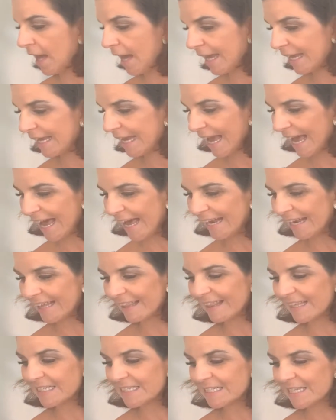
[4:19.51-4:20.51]

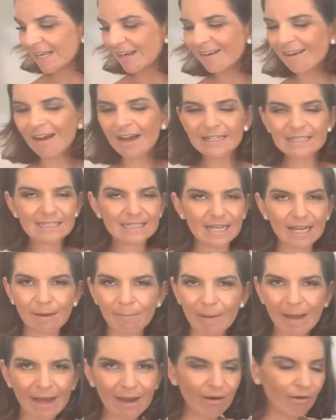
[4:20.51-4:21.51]
Again, this is the nice thing
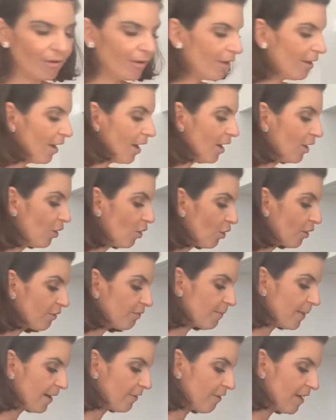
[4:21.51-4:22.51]
about a lot
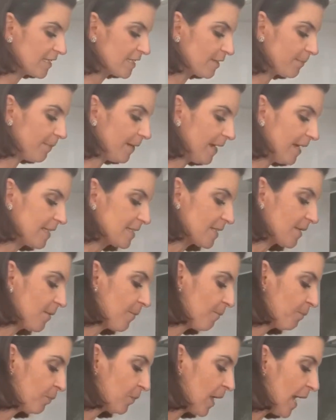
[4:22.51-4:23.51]
of my recipes,
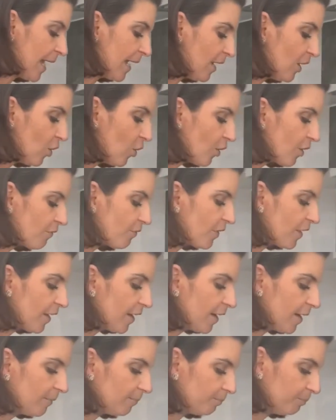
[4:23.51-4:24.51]
and a lot of
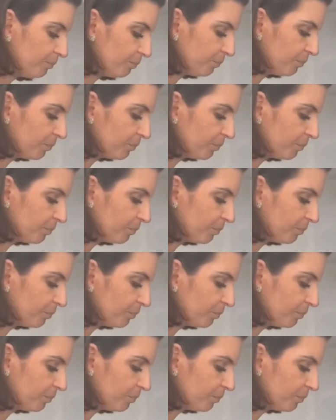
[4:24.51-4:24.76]
the, um,